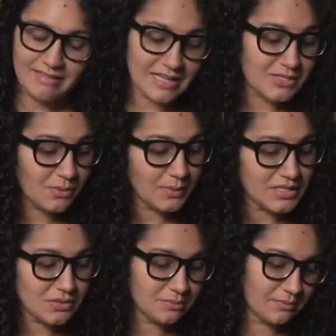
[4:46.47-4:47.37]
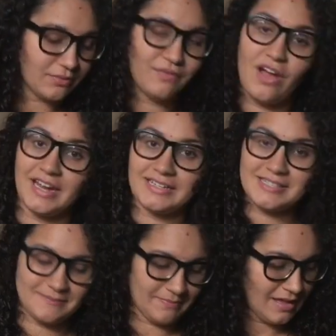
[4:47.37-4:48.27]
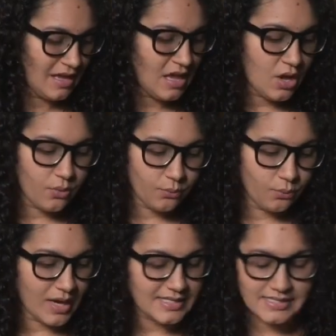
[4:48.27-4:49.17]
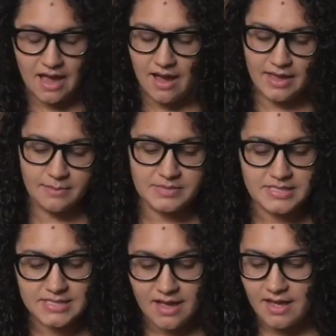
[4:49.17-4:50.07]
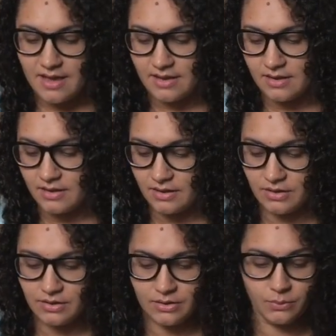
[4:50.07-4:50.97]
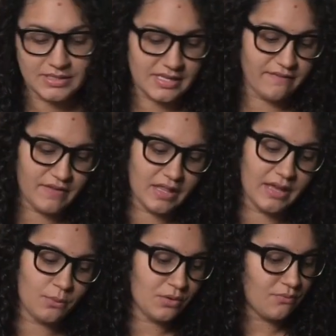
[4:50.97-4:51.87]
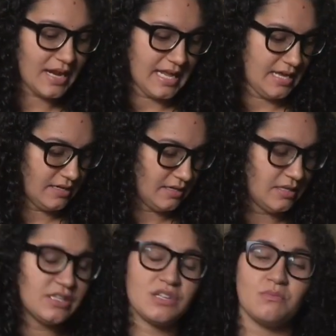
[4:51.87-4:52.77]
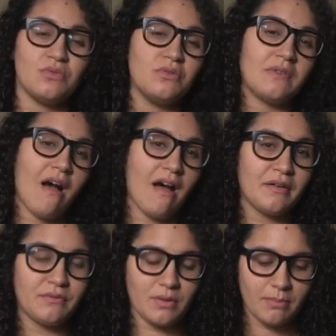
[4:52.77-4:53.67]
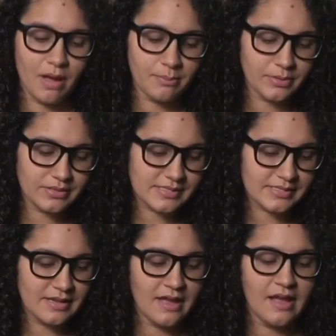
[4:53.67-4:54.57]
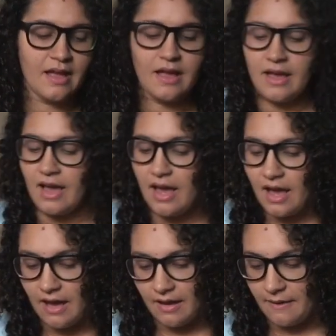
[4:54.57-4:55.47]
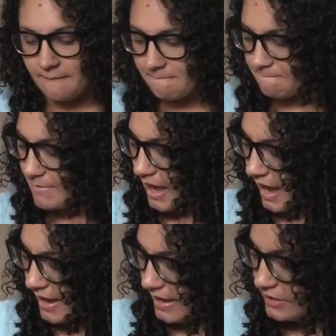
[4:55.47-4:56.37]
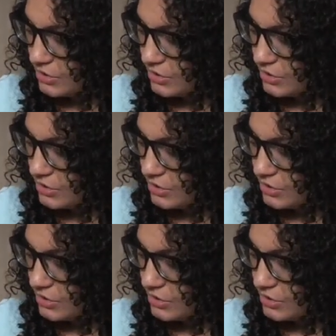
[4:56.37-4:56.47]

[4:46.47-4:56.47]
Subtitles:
that's what we do for phonics. Once I am done, once I feel like we're ready to move on from Bob books, I